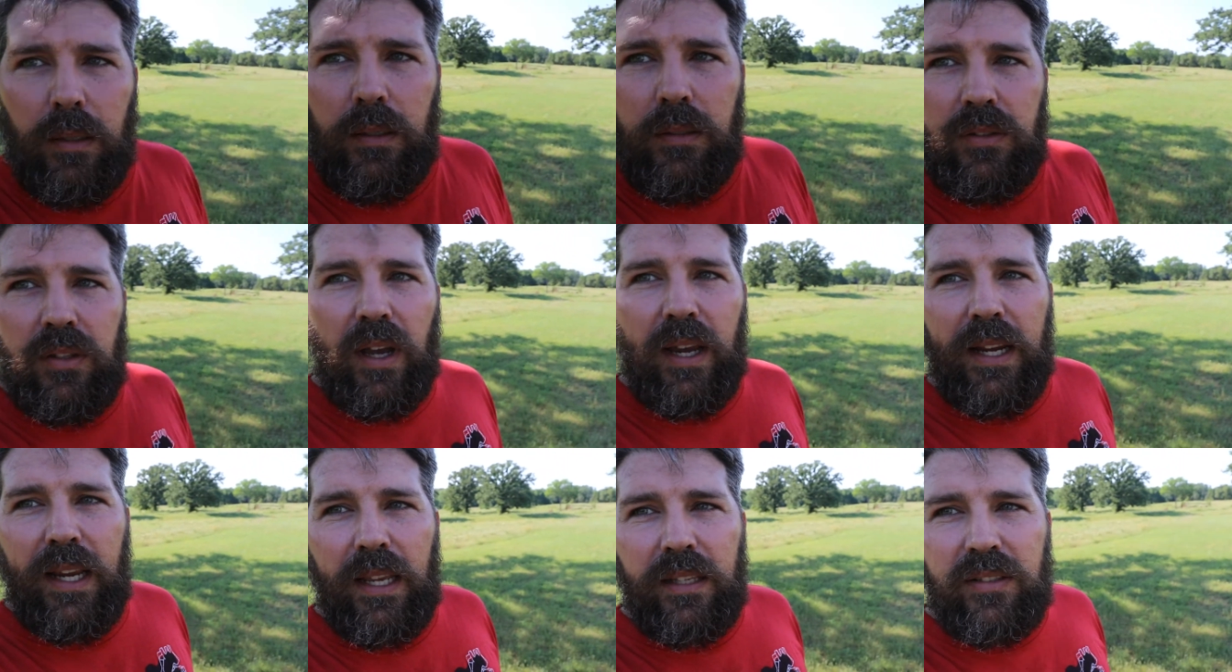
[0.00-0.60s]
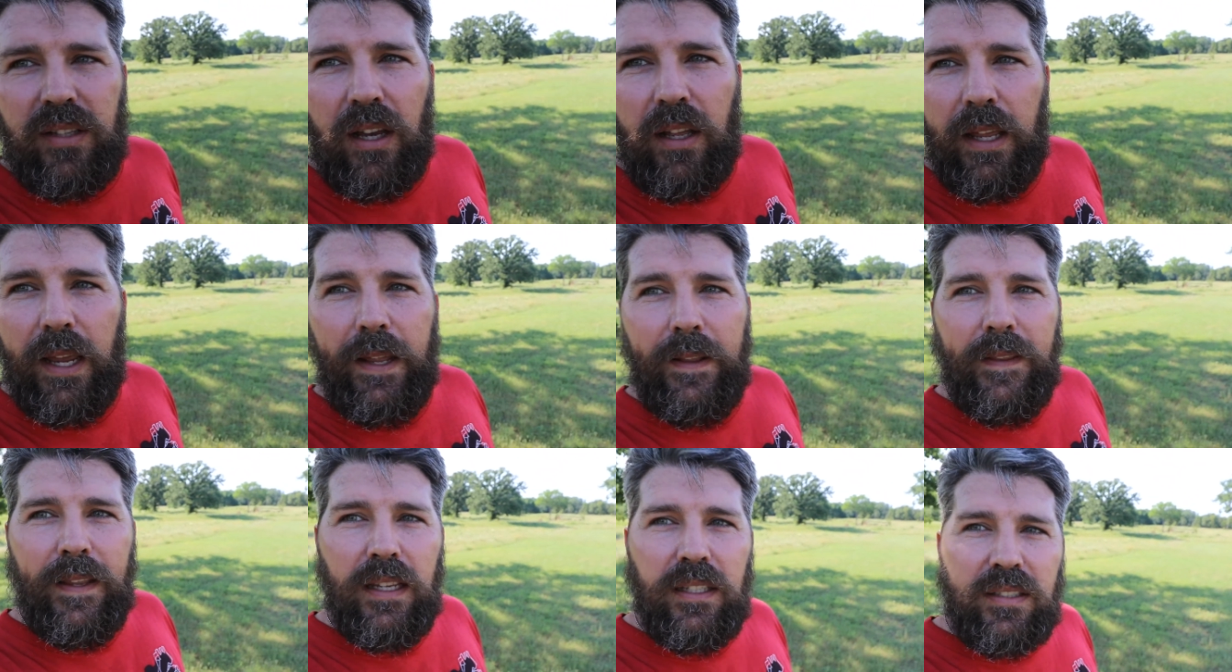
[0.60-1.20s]
So I guess I'll
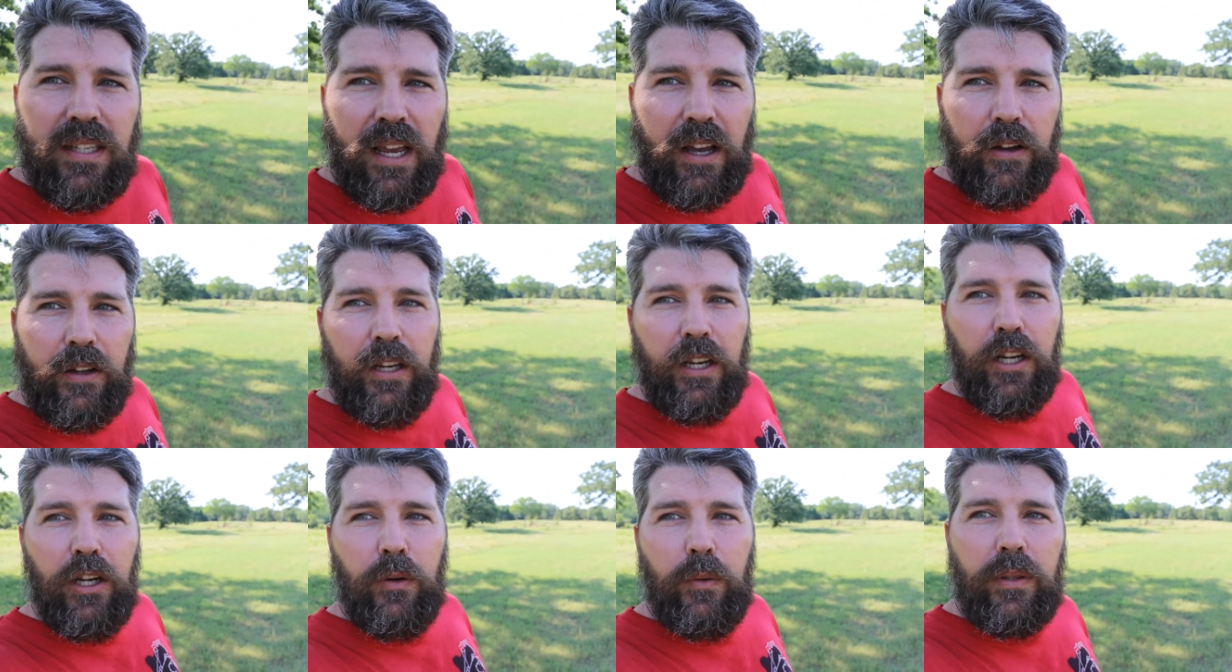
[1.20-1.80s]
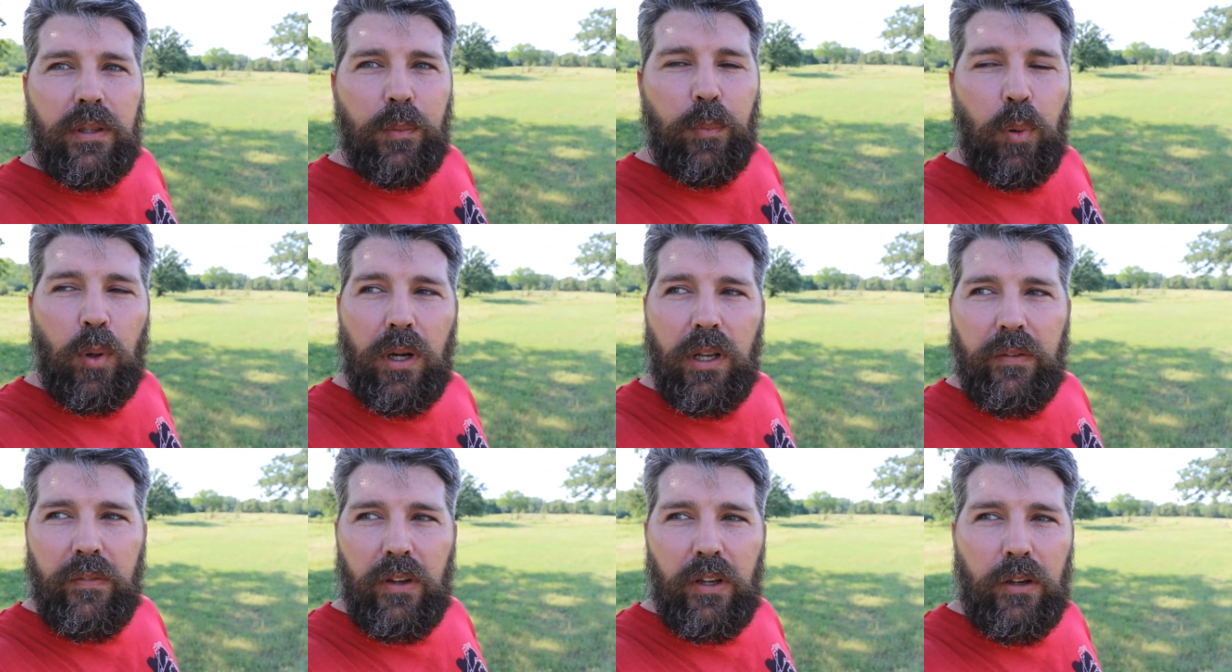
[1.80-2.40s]
end this out here with the
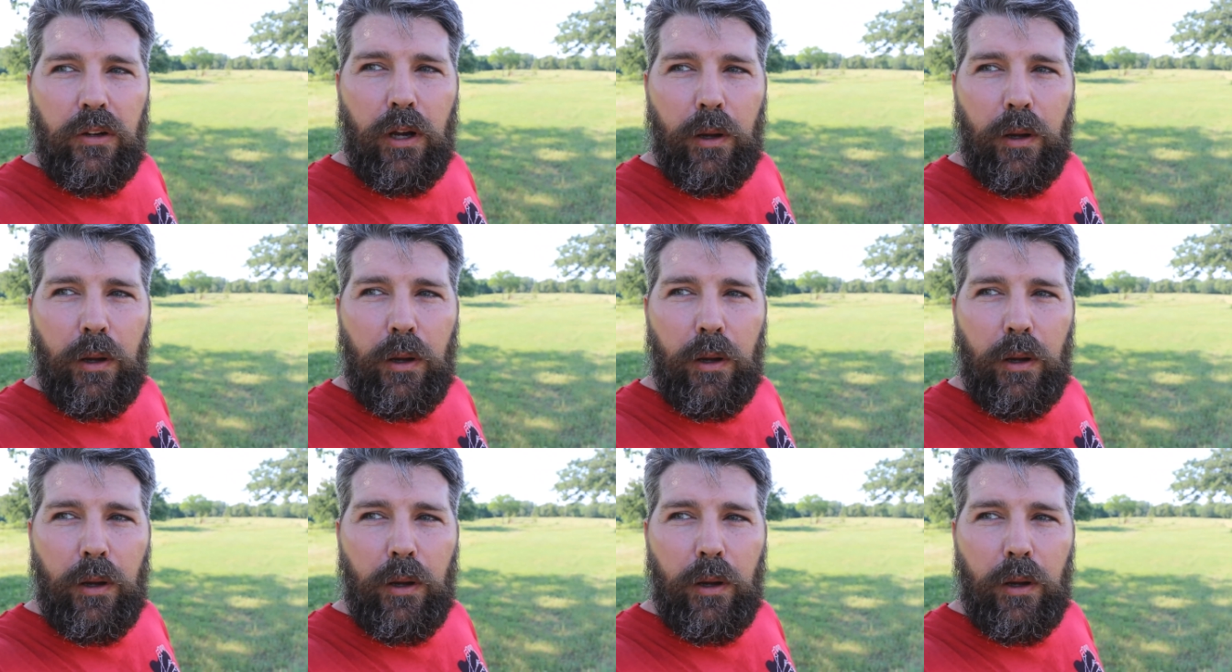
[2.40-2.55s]
pretty view.